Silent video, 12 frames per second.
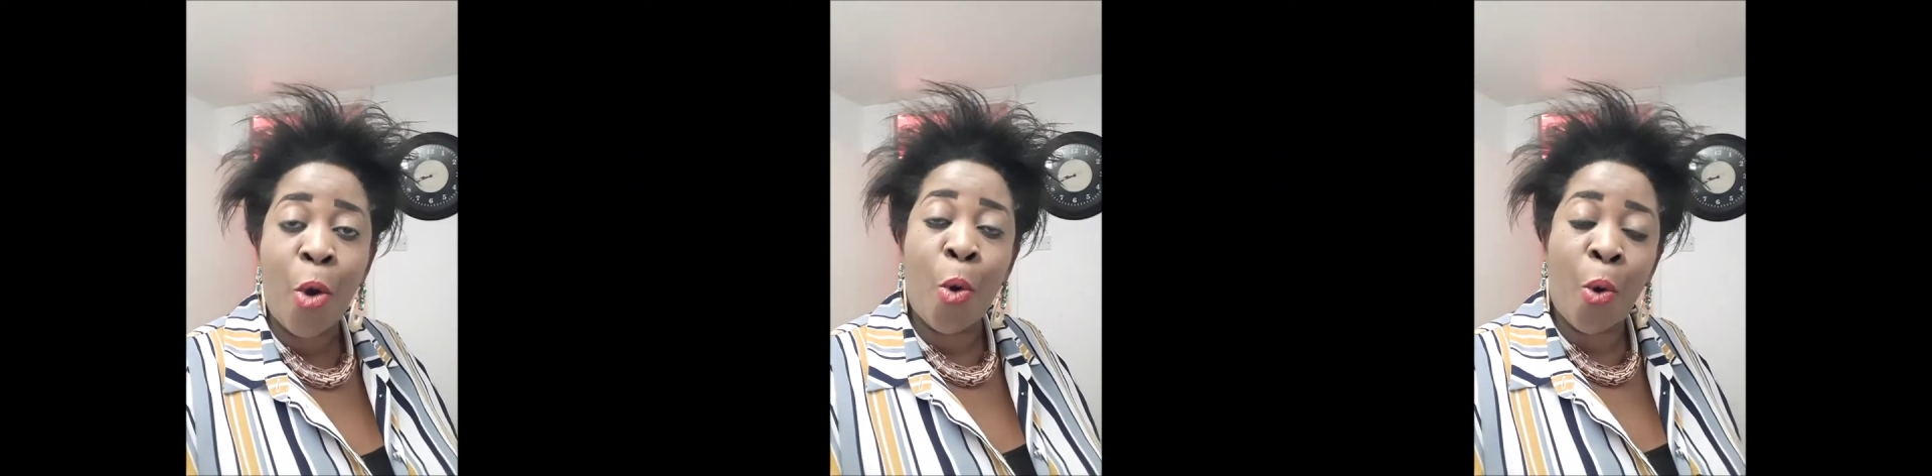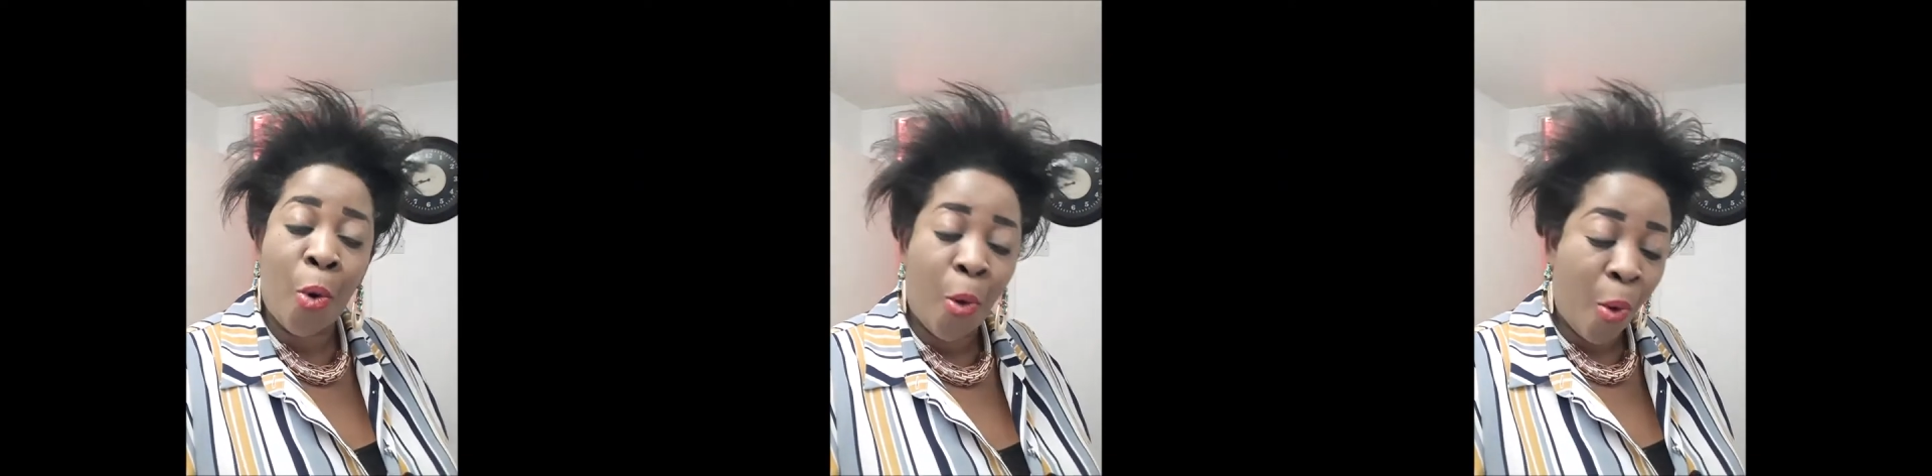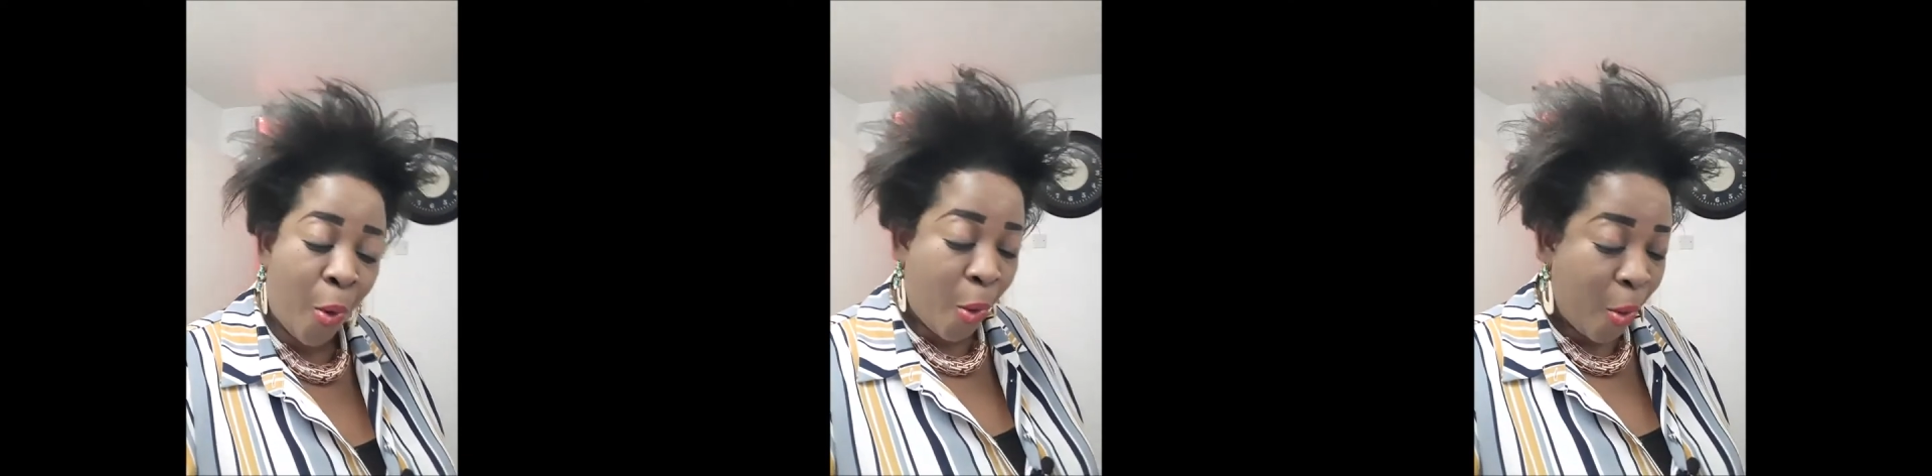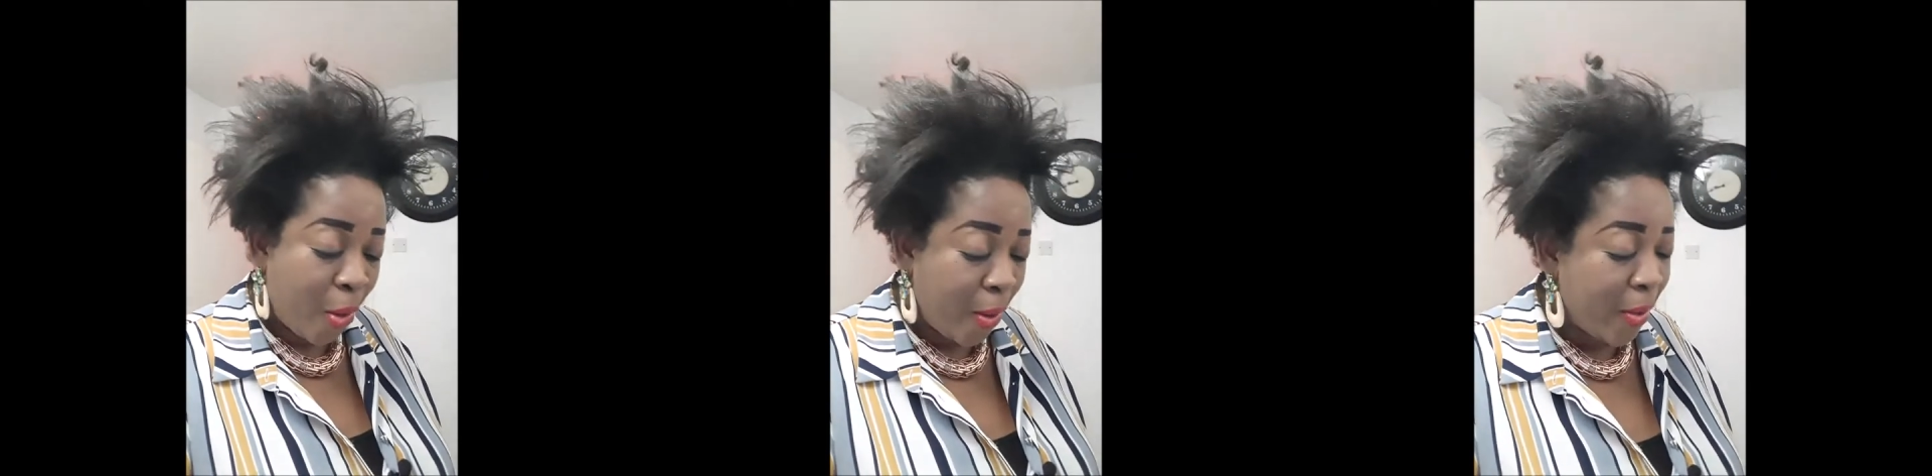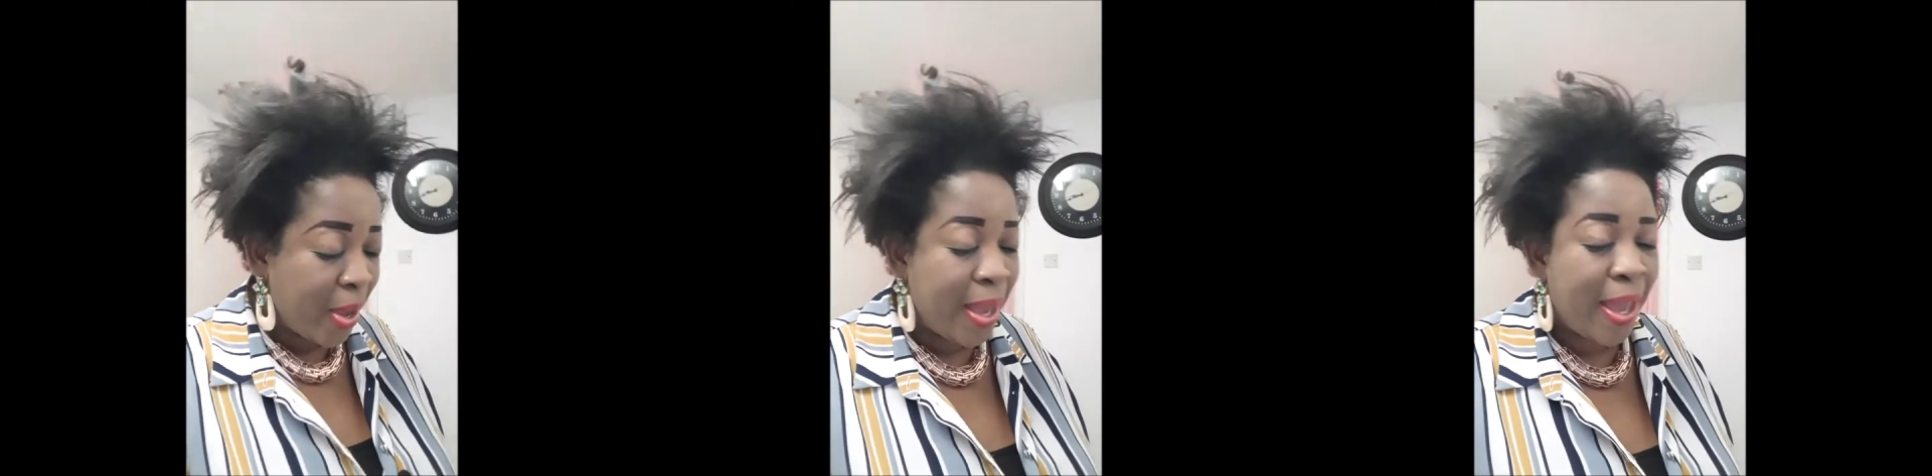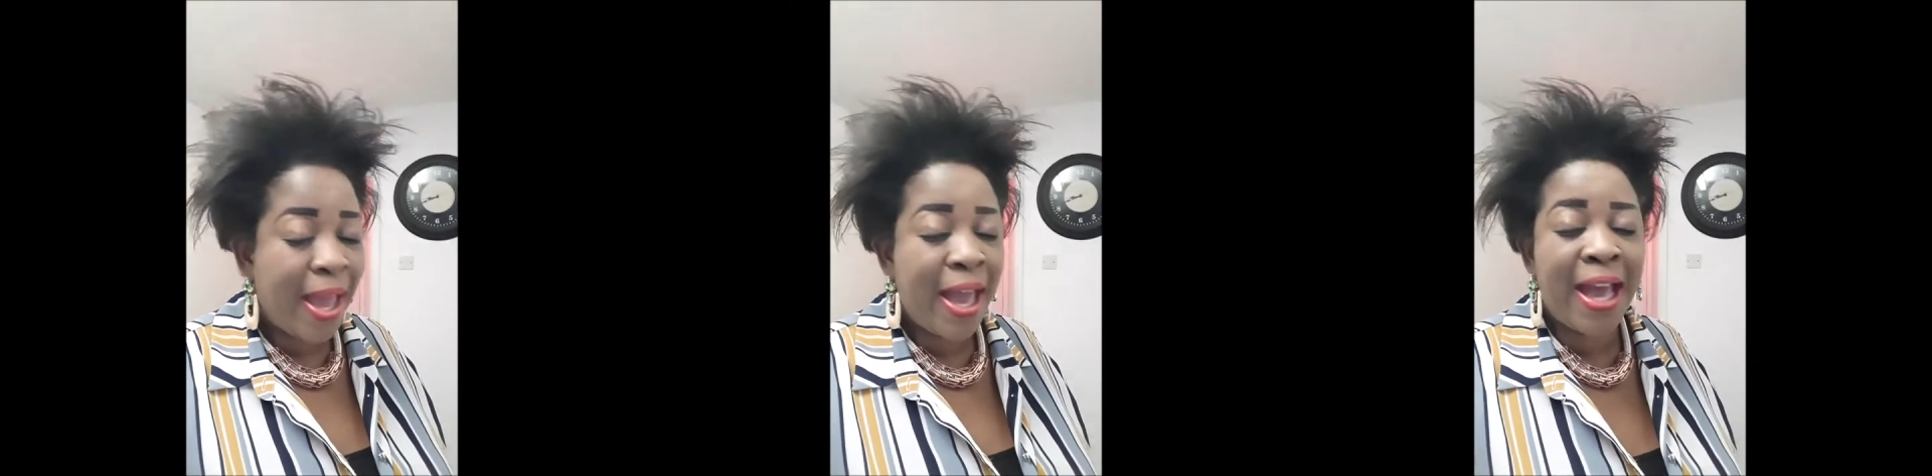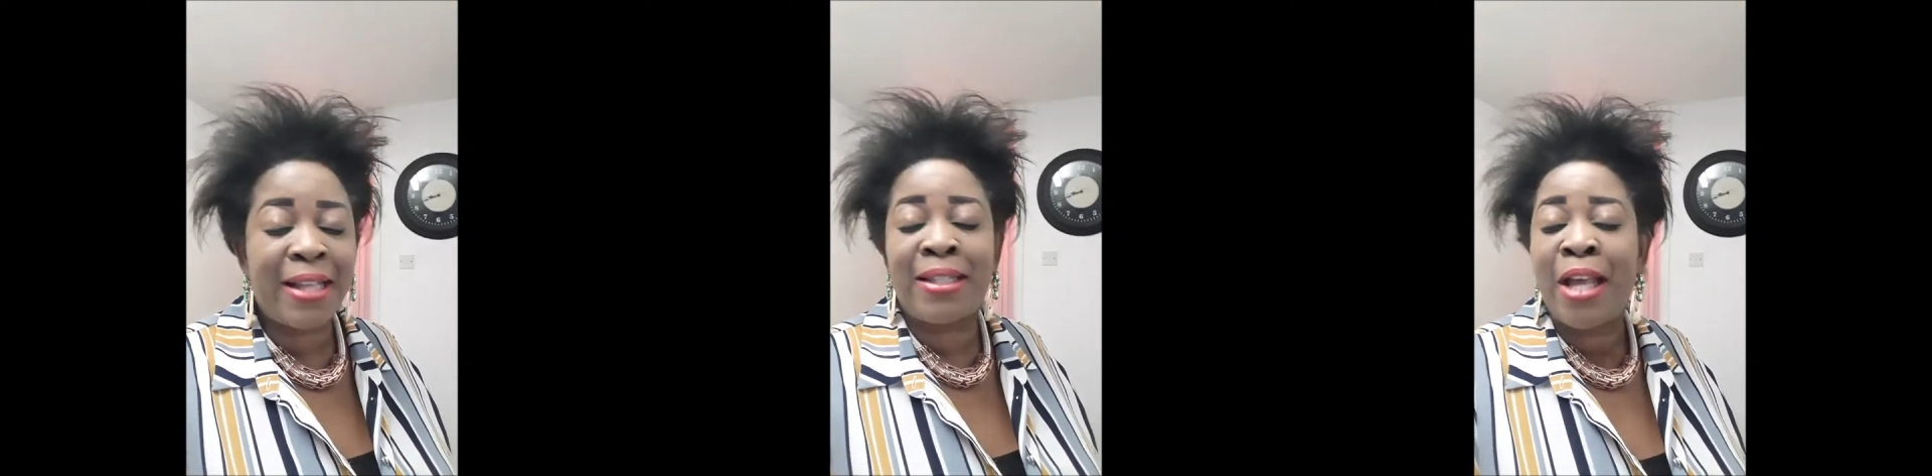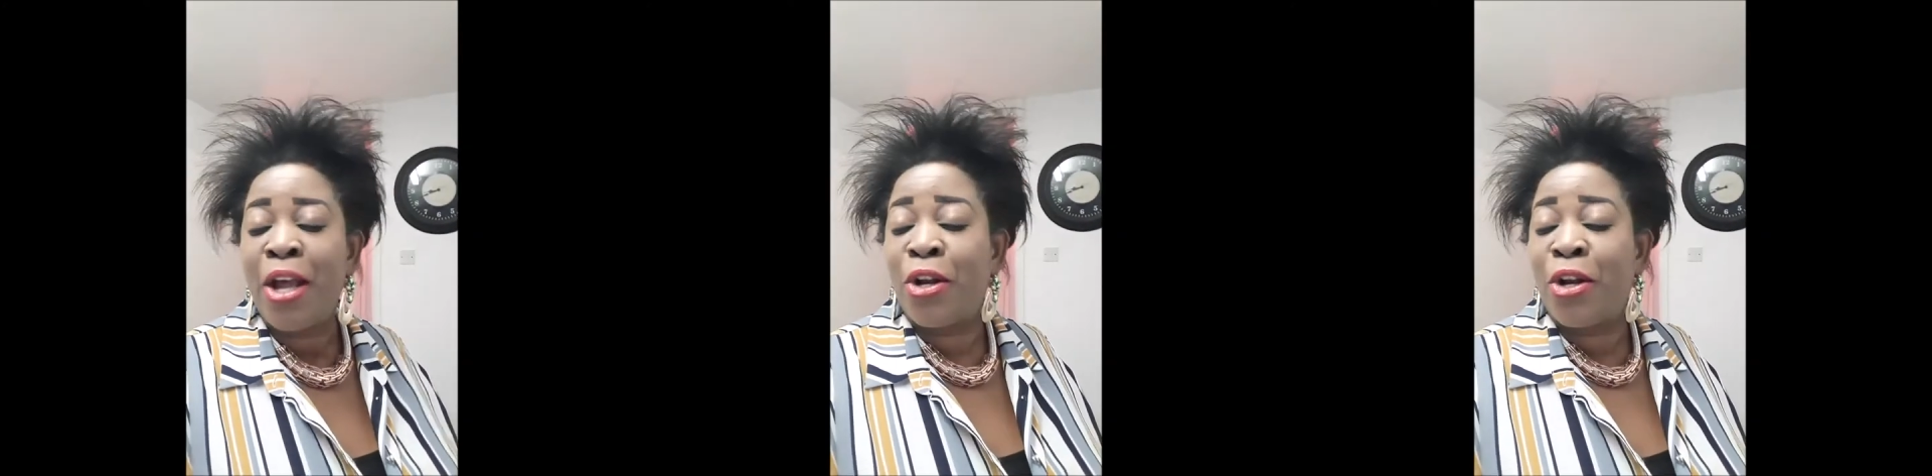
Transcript: Oh yes,